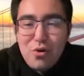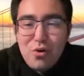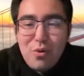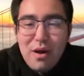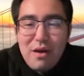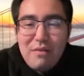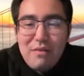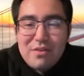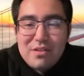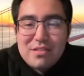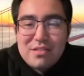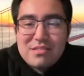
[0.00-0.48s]
go
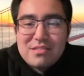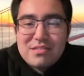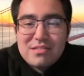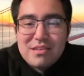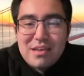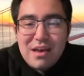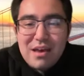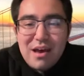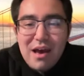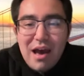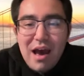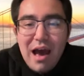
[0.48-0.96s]

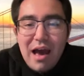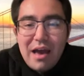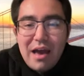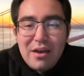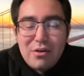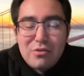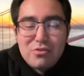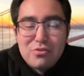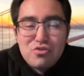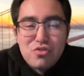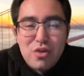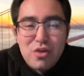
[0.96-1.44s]
Evans. I
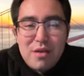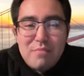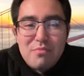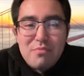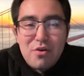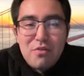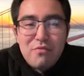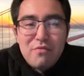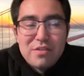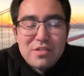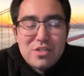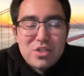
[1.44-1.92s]
go Draper.
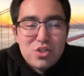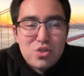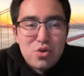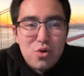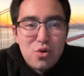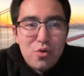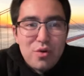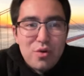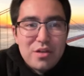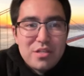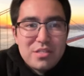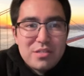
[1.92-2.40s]
Yeah. If it's
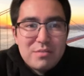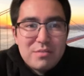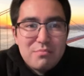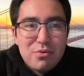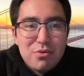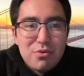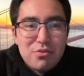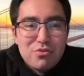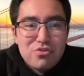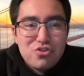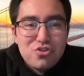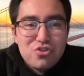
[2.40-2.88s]
Norrie, it's a
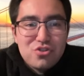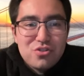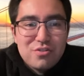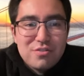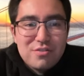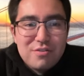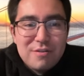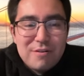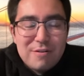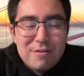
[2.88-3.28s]
push.